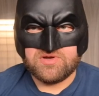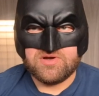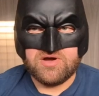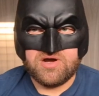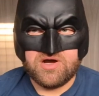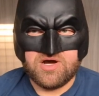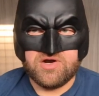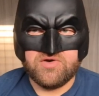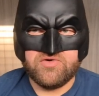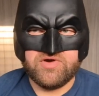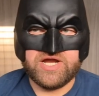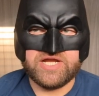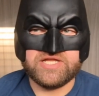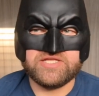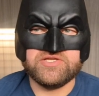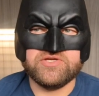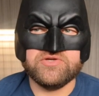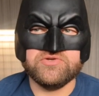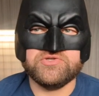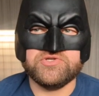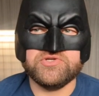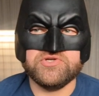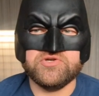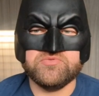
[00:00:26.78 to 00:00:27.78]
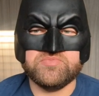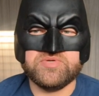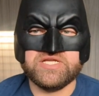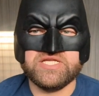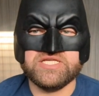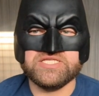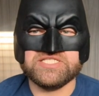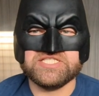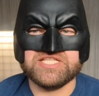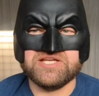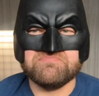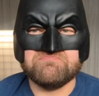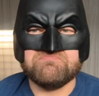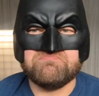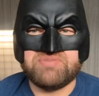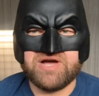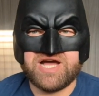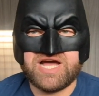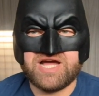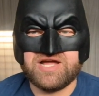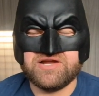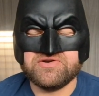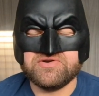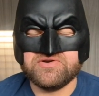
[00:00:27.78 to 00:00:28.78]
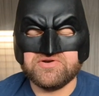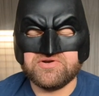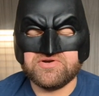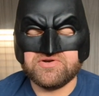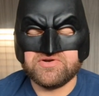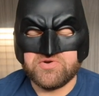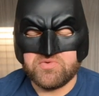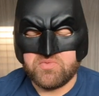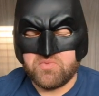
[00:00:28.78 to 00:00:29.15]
Alright, YouTube, it is the Bat Nerd,